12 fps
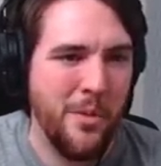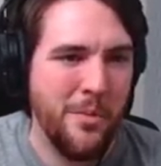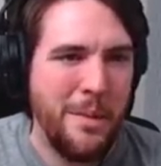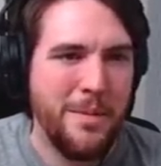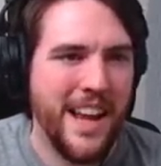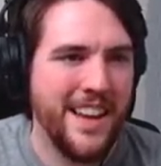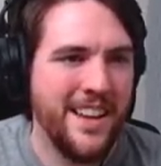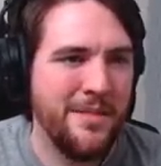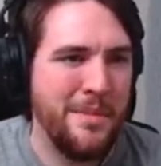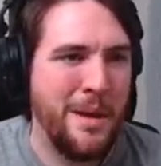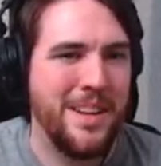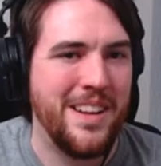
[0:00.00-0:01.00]

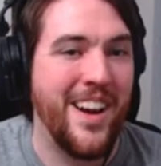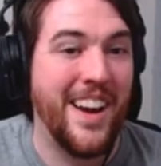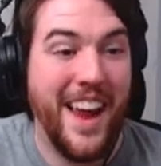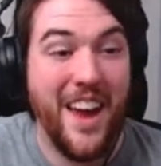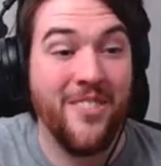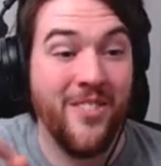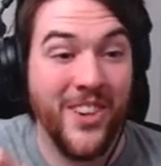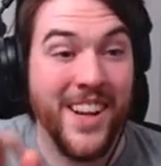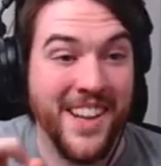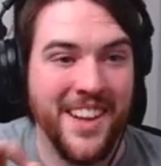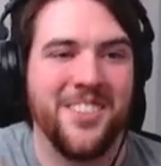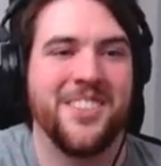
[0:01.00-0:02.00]
Maybe not
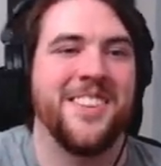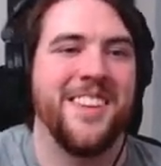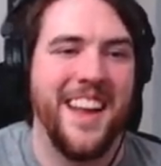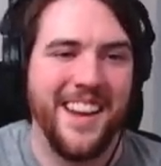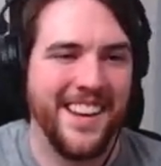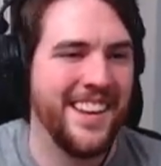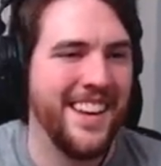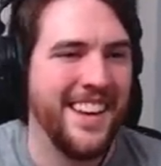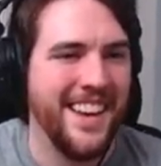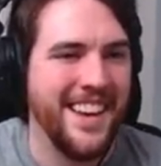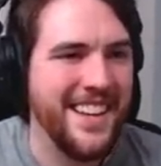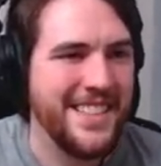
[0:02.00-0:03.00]
every little thing
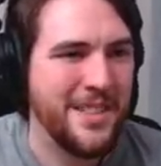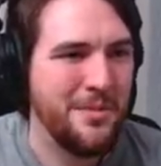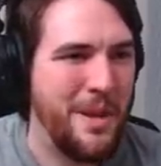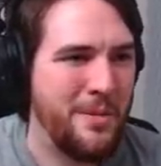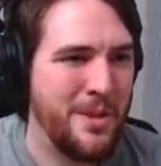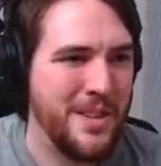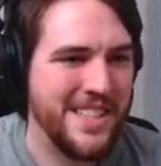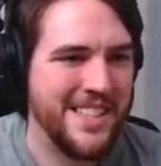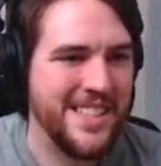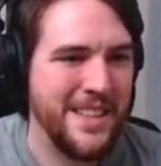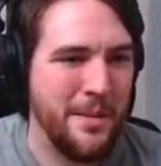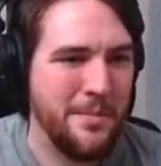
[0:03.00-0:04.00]
is a reference
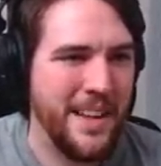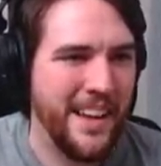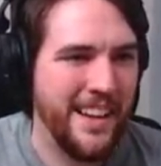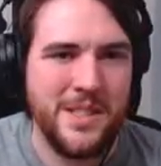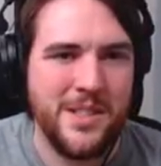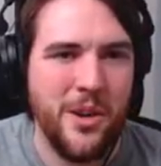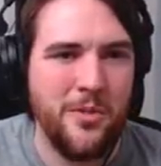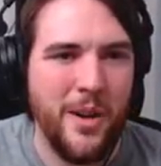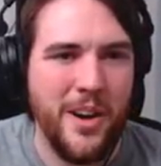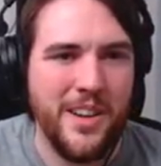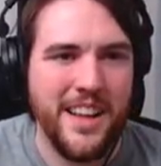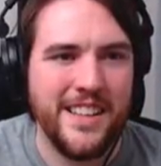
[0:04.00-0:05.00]
to something. So
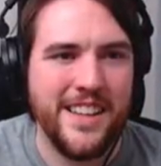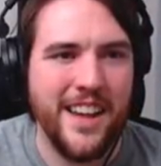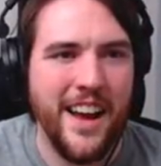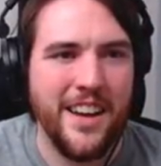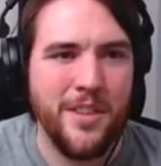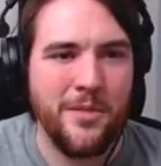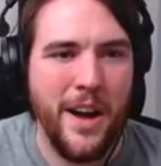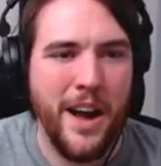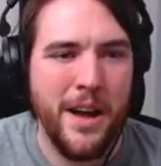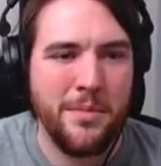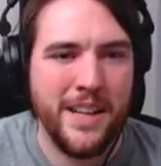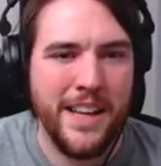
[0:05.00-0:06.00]
far, that's kind of the
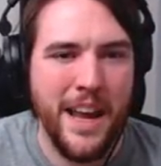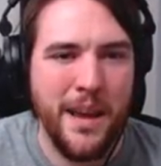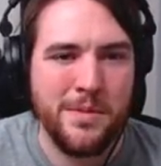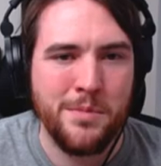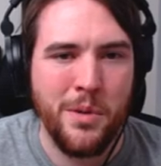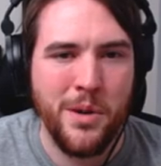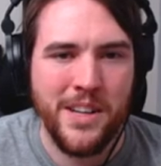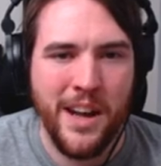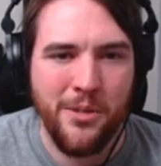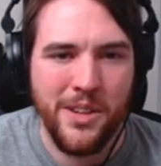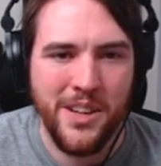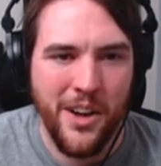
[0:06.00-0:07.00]
vibe the game's putting
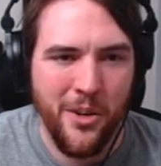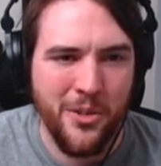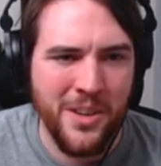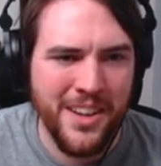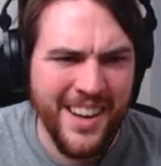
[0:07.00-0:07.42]
out, you know?